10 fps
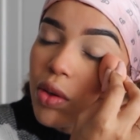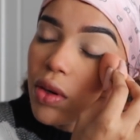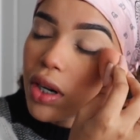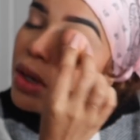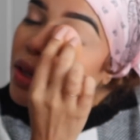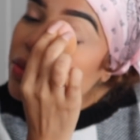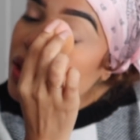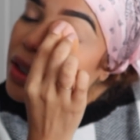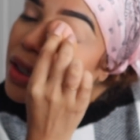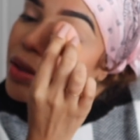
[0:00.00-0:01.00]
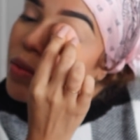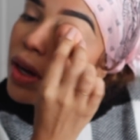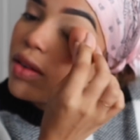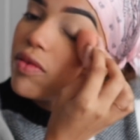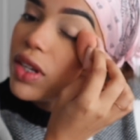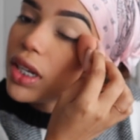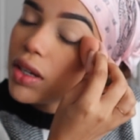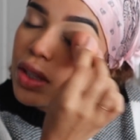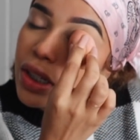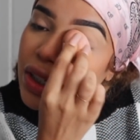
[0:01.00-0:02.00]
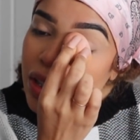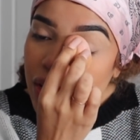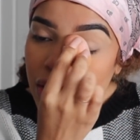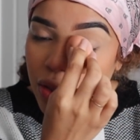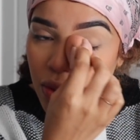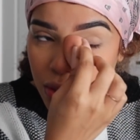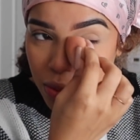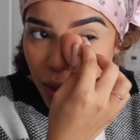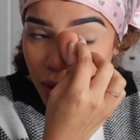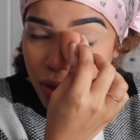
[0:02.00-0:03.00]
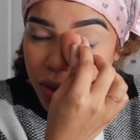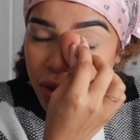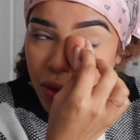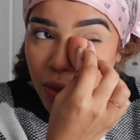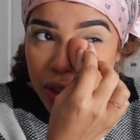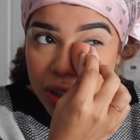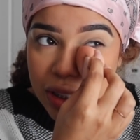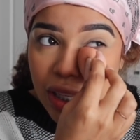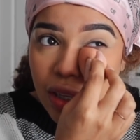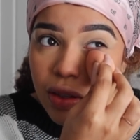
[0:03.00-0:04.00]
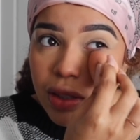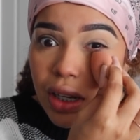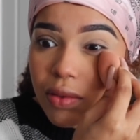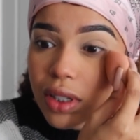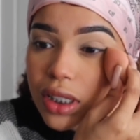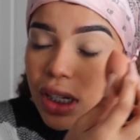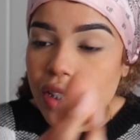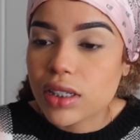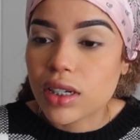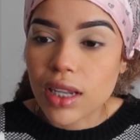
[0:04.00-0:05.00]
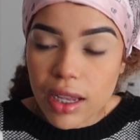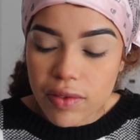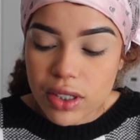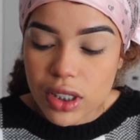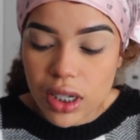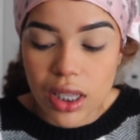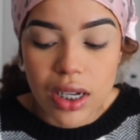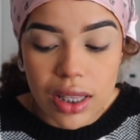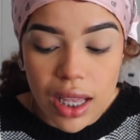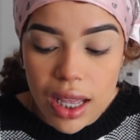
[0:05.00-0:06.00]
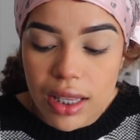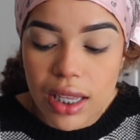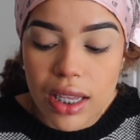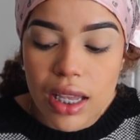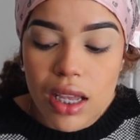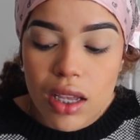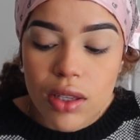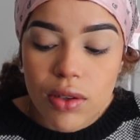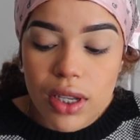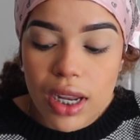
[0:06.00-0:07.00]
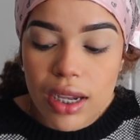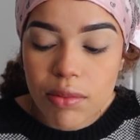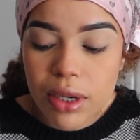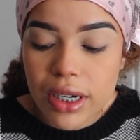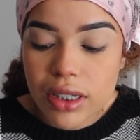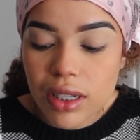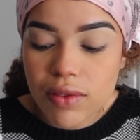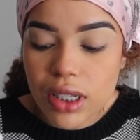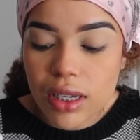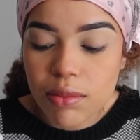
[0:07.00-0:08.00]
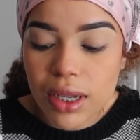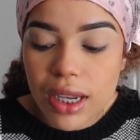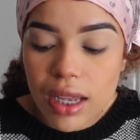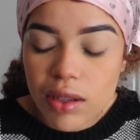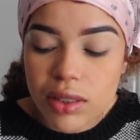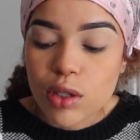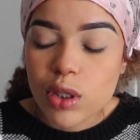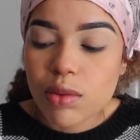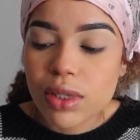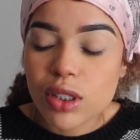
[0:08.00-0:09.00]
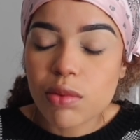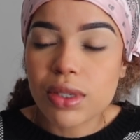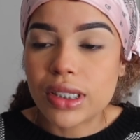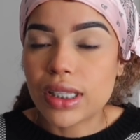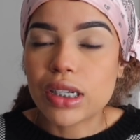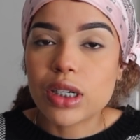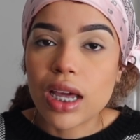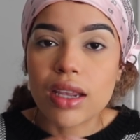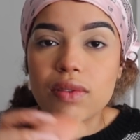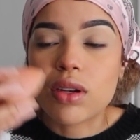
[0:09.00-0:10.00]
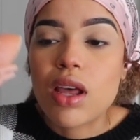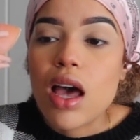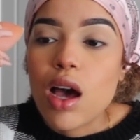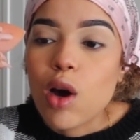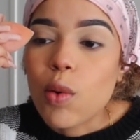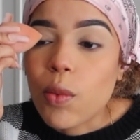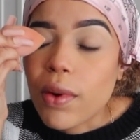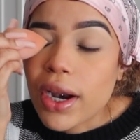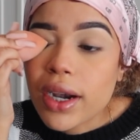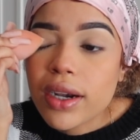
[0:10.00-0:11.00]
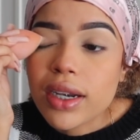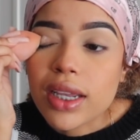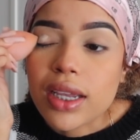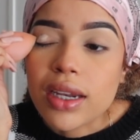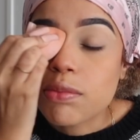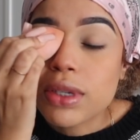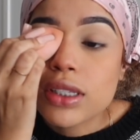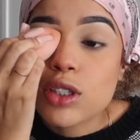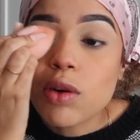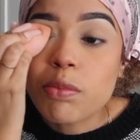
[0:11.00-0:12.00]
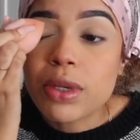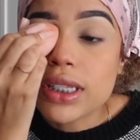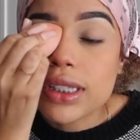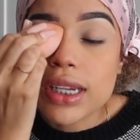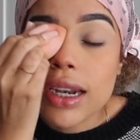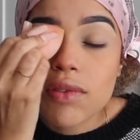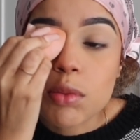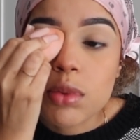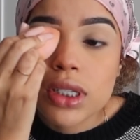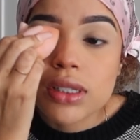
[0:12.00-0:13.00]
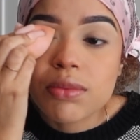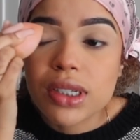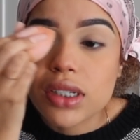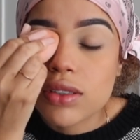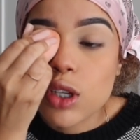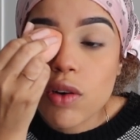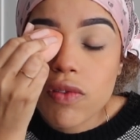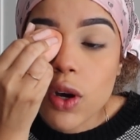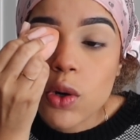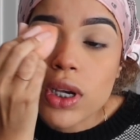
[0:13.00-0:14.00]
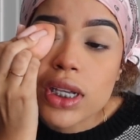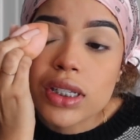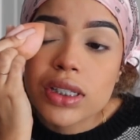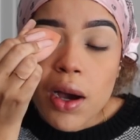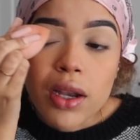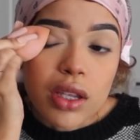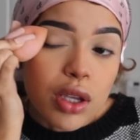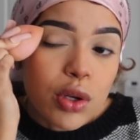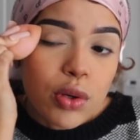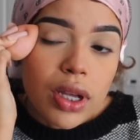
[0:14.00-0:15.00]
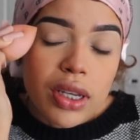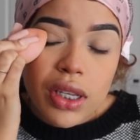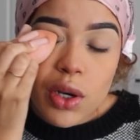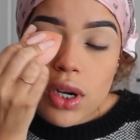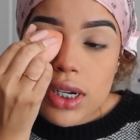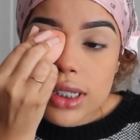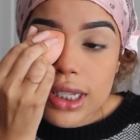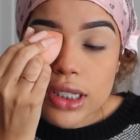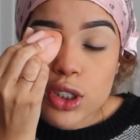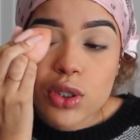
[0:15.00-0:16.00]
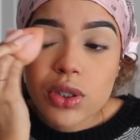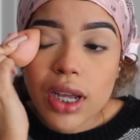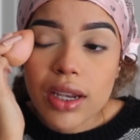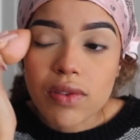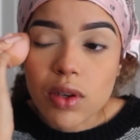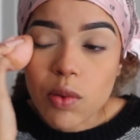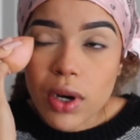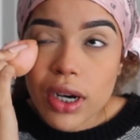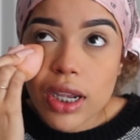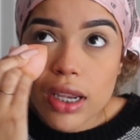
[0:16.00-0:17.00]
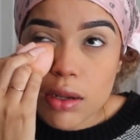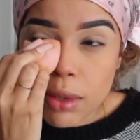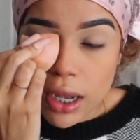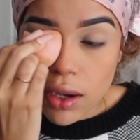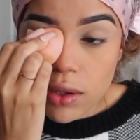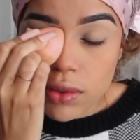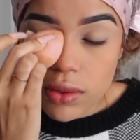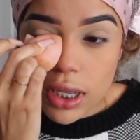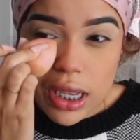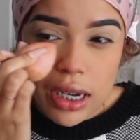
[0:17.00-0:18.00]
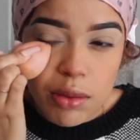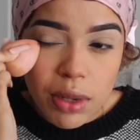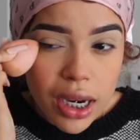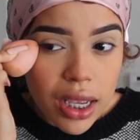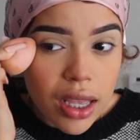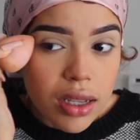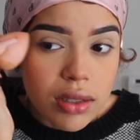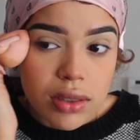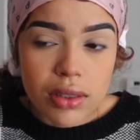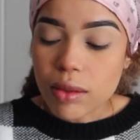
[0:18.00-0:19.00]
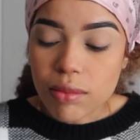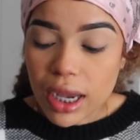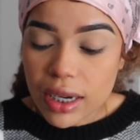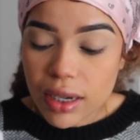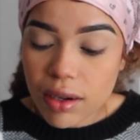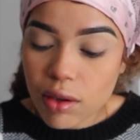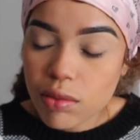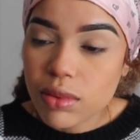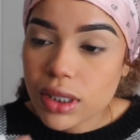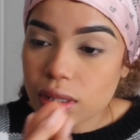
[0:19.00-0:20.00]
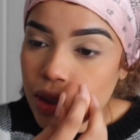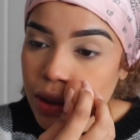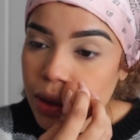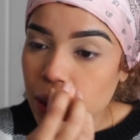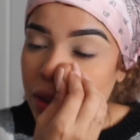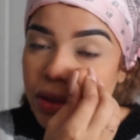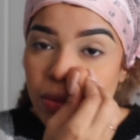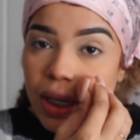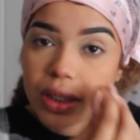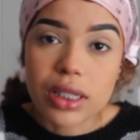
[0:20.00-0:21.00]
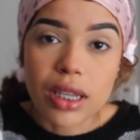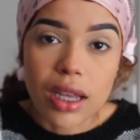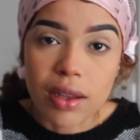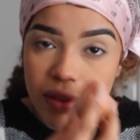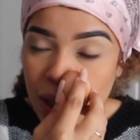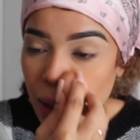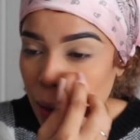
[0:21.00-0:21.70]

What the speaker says: Or maybe just one video that she did or one post or one sale like really changed her life and she needed that. Like, you cannot compare yourself to anybody else. You should be so busy that you're not even worried. Be so busy, not even busy, but just so focused on you and yours that you're not even worried about anybody else. Minding your own business is the best thing ever.